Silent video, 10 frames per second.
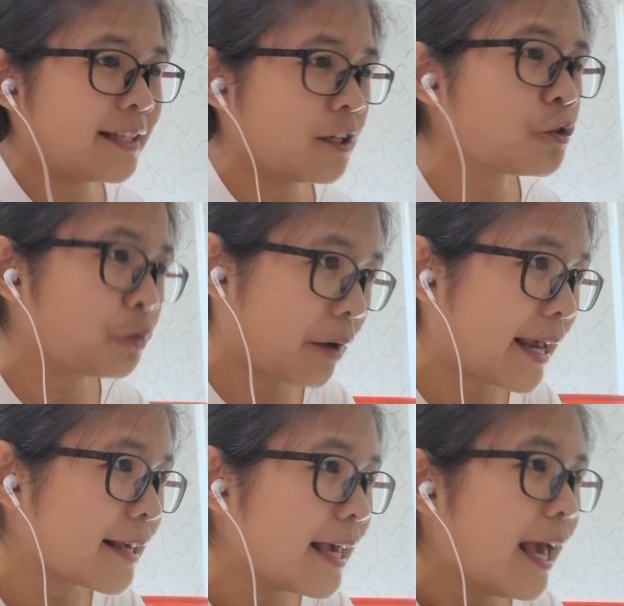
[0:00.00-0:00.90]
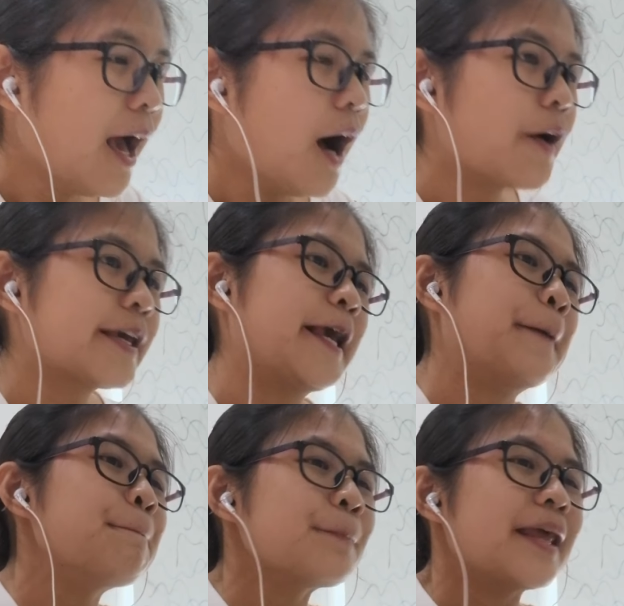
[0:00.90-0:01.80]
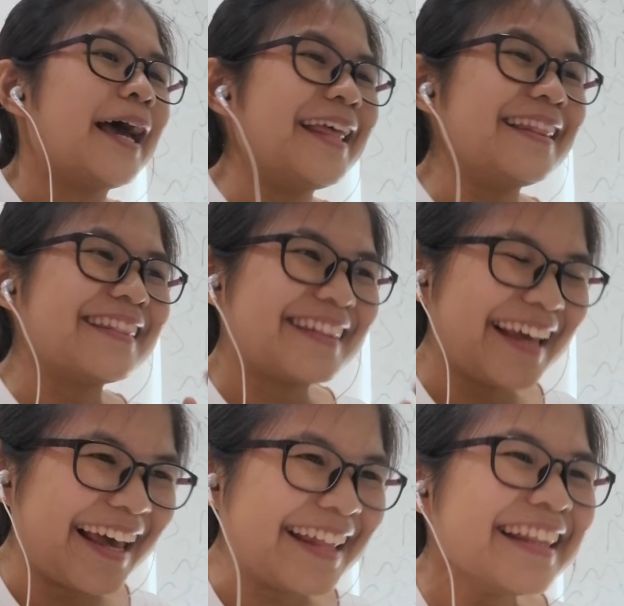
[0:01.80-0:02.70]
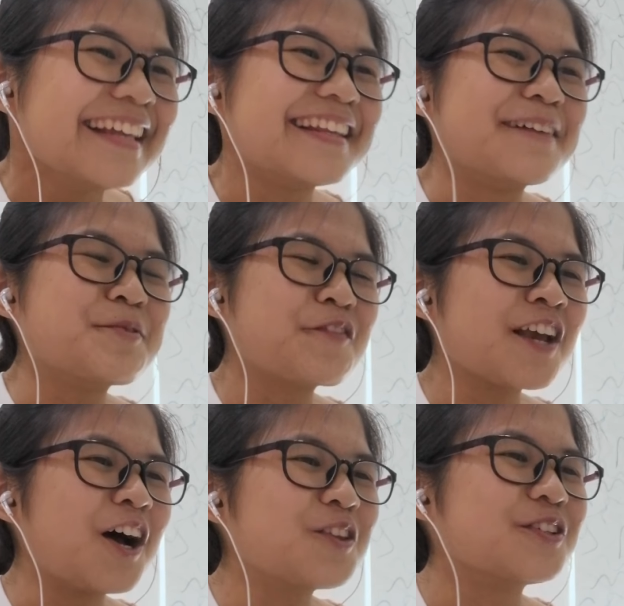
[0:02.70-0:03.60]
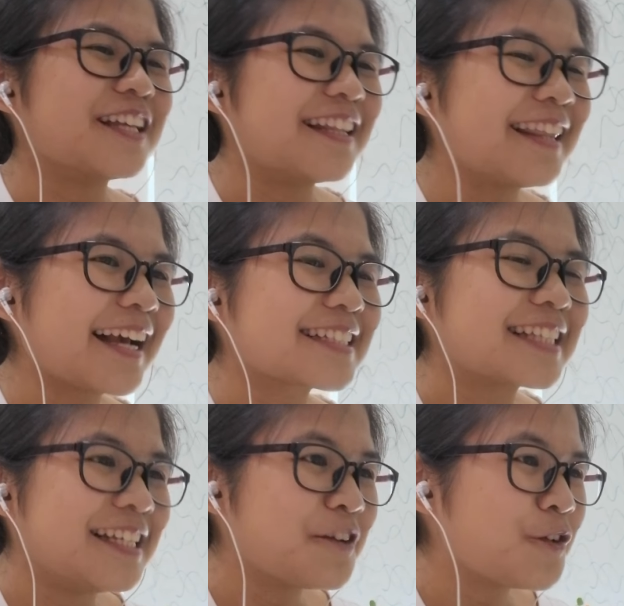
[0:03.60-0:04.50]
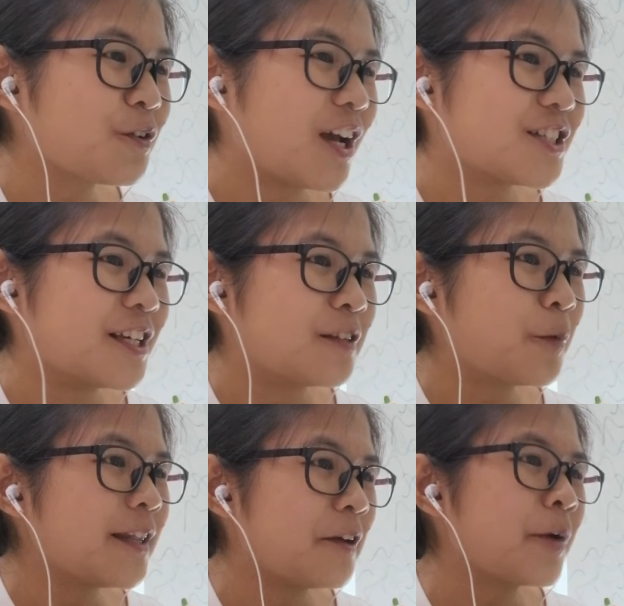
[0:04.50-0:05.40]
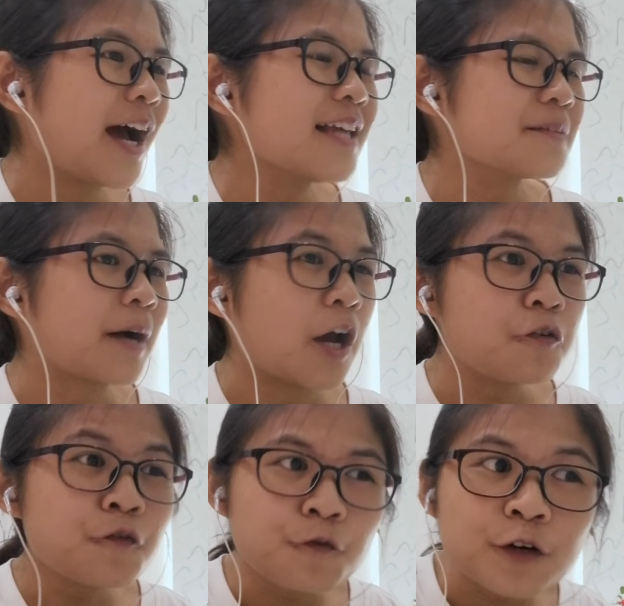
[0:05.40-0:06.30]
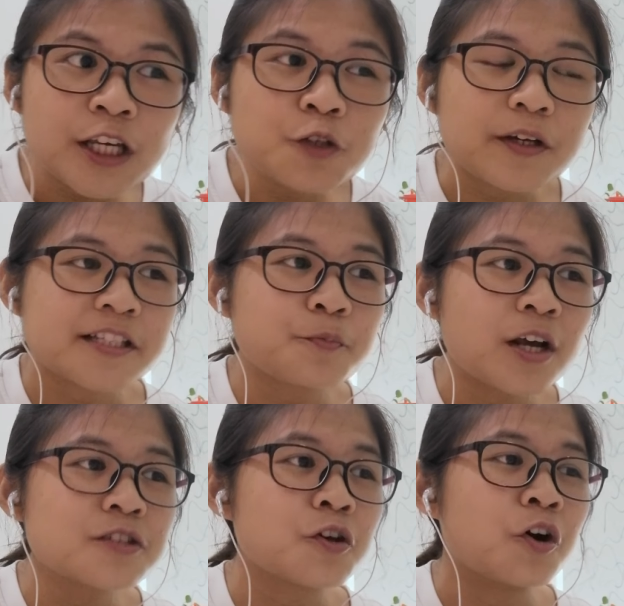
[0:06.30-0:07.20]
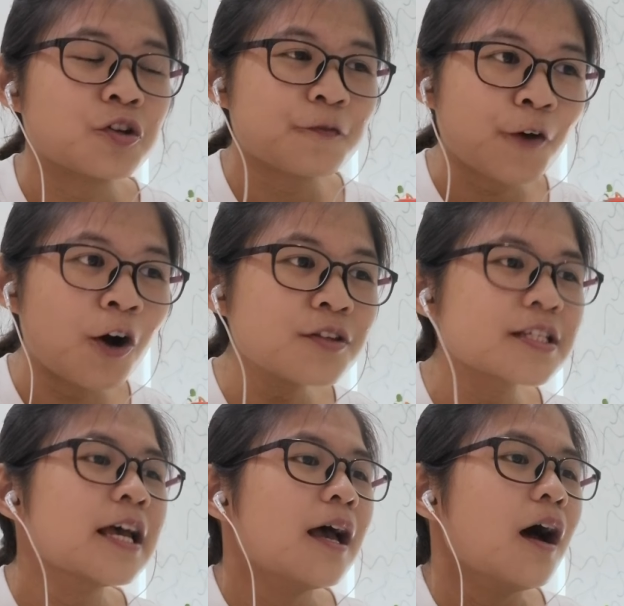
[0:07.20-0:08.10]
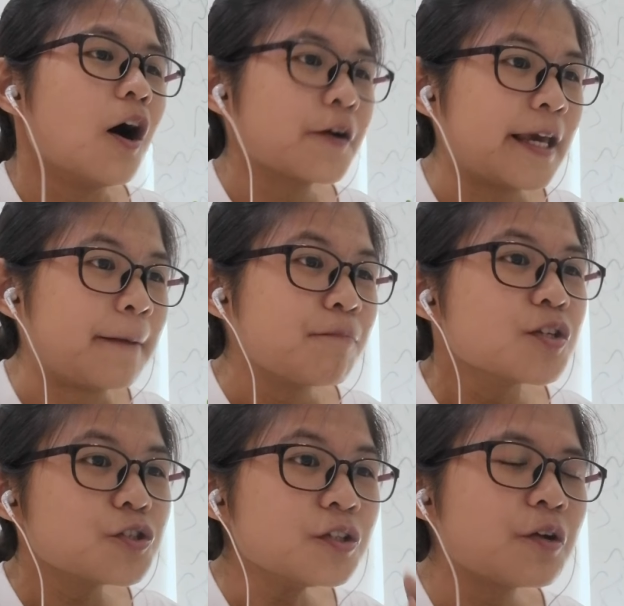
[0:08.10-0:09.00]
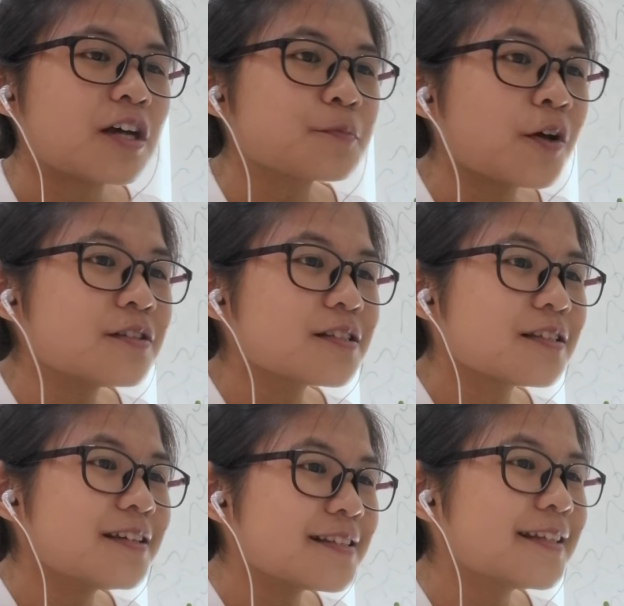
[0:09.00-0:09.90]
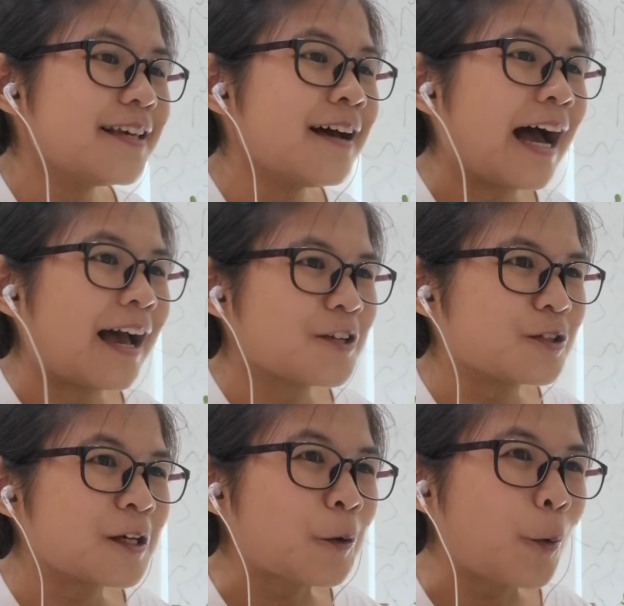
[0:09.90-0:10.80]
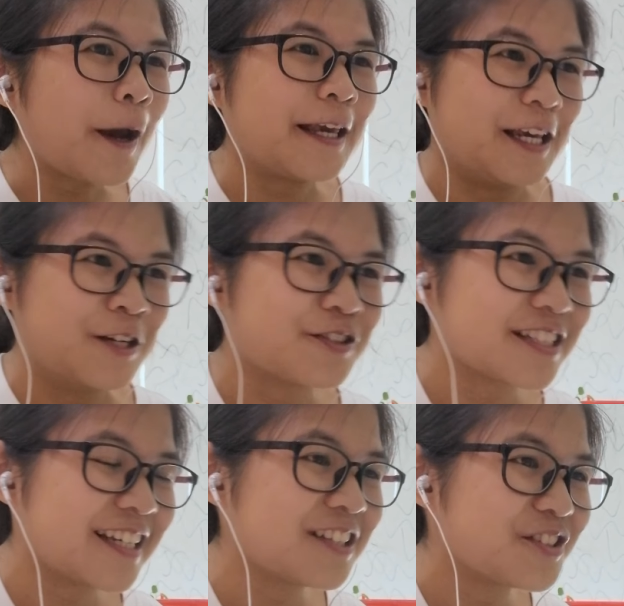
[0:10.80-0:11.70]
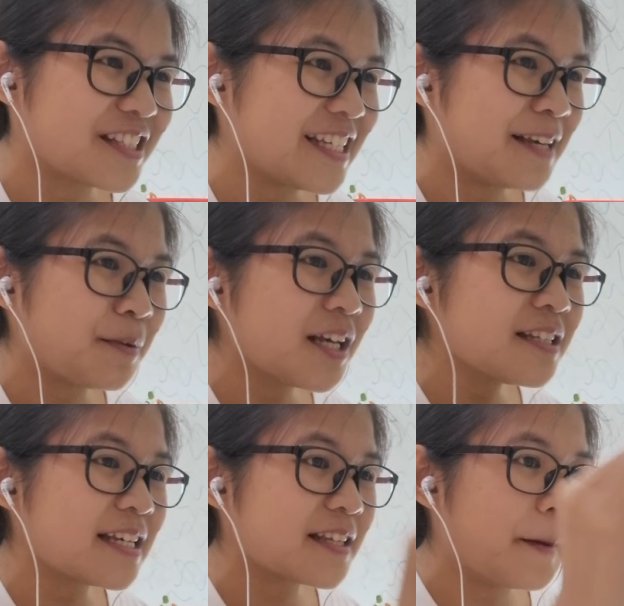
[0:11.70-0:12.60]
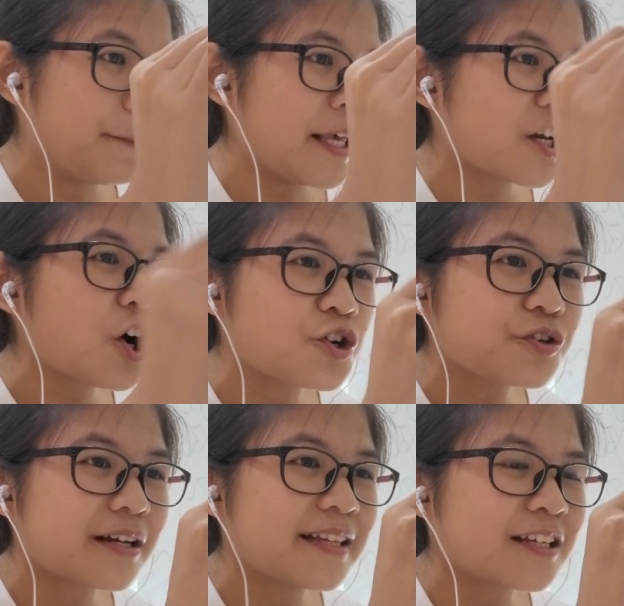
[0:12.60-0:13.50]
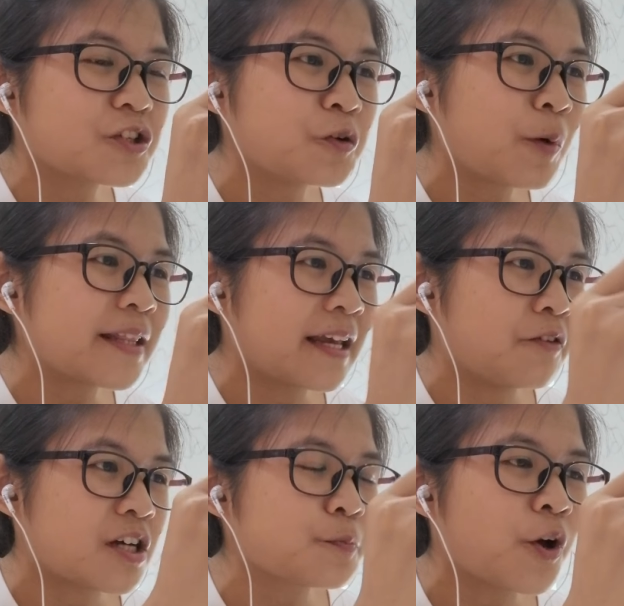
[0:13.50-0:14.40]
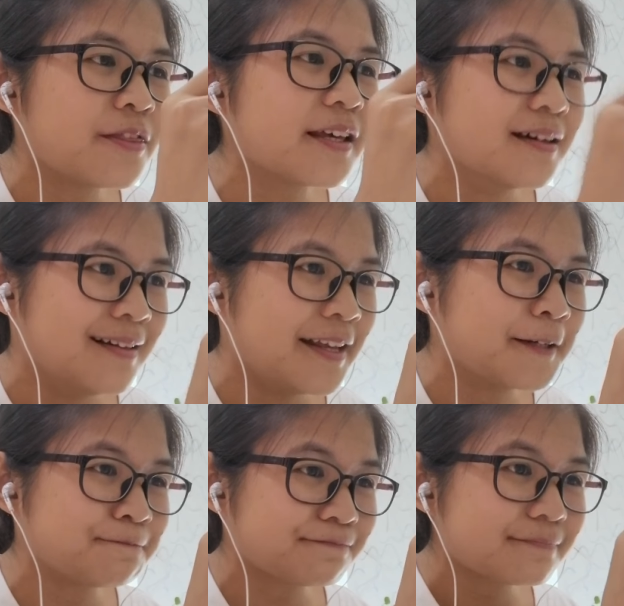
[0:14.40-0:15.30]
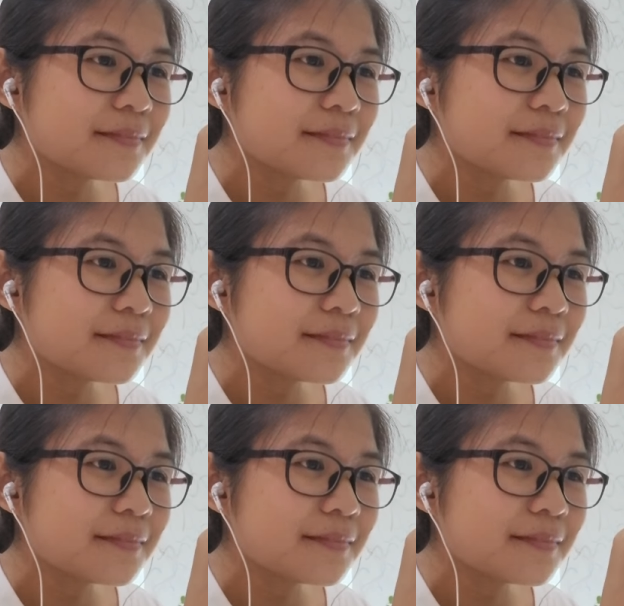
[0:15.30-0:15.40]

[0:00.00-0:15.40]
idea to write. Okay, and then moving on to the next interview question, when they were asked about, are you free to express your thoughts? Okay, so the responses here are actually quite interesting to see because it's a bit contradict to what they responded earlier.